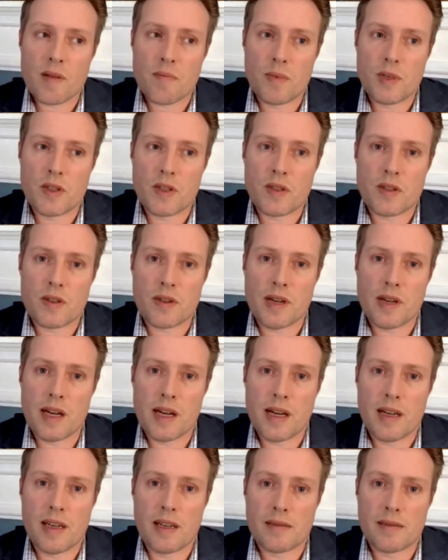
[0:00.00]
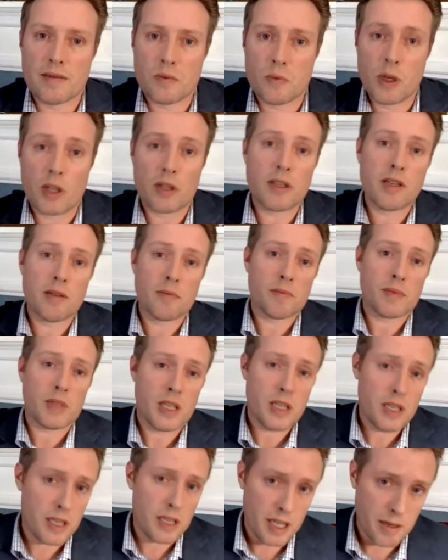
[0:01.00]
Mr. Uh, William
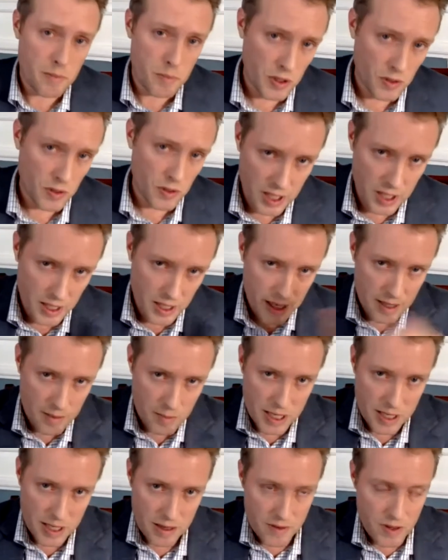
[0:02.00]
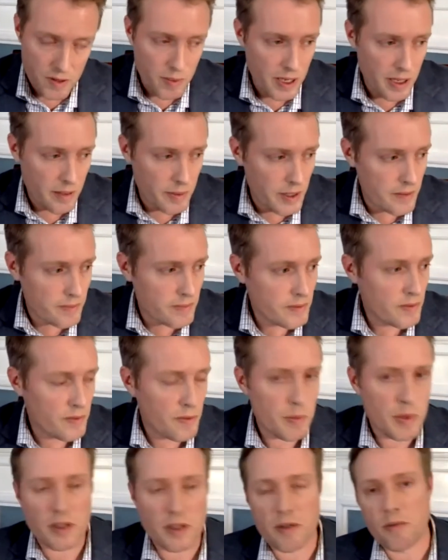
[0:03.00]
Keegan, Bill Keegan, many of you probably
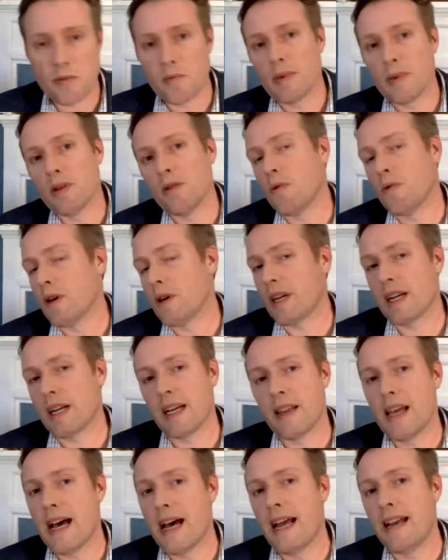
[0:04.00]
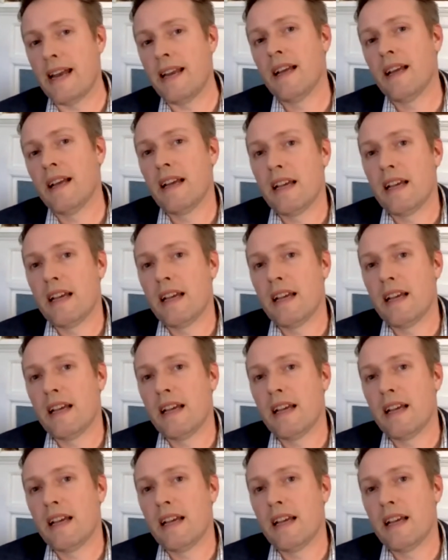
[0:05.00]
familiar with Bill, working on that.